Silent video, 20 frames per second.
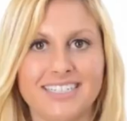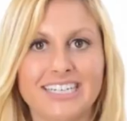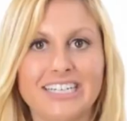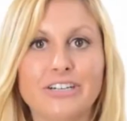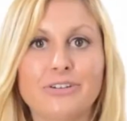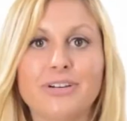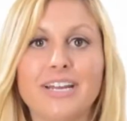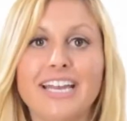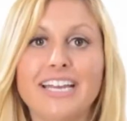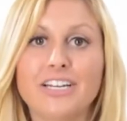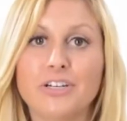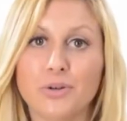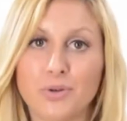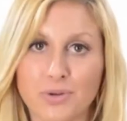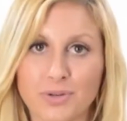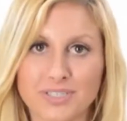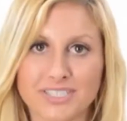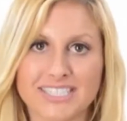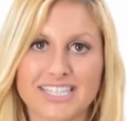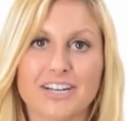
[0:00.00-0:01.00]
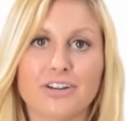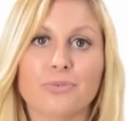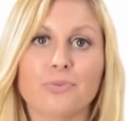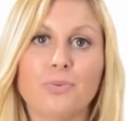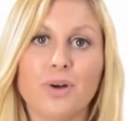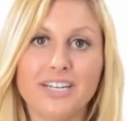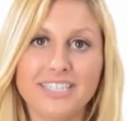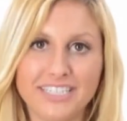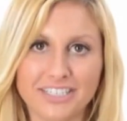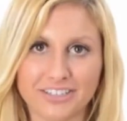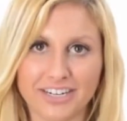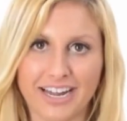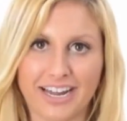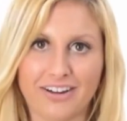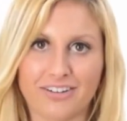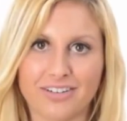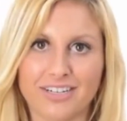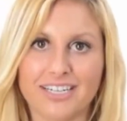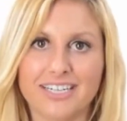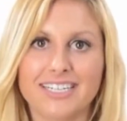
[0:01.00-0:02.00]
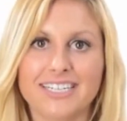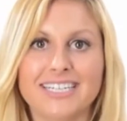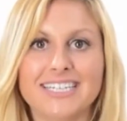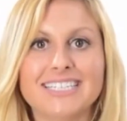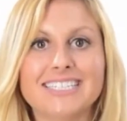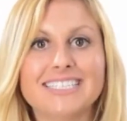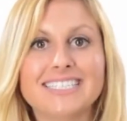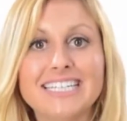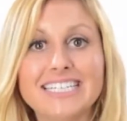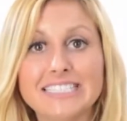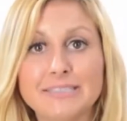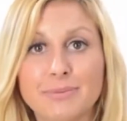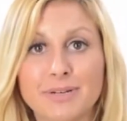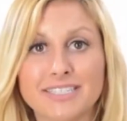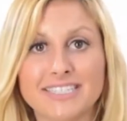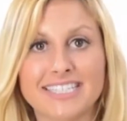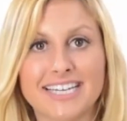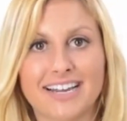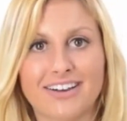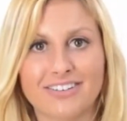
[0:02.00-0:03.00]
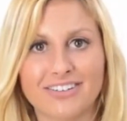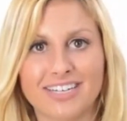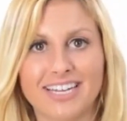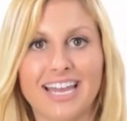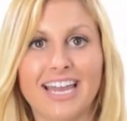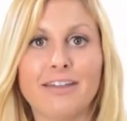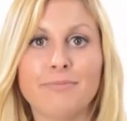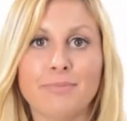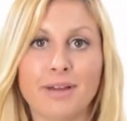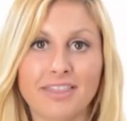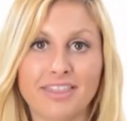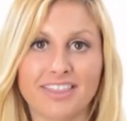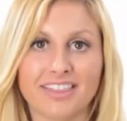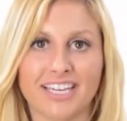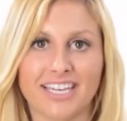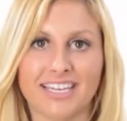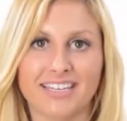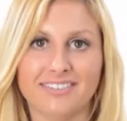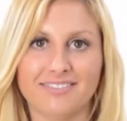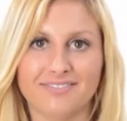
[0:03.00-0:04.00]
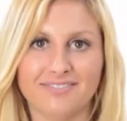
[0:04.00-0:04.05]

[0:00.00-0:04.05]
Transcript: Create goals that are 1 year out, 6 months out, and monthly.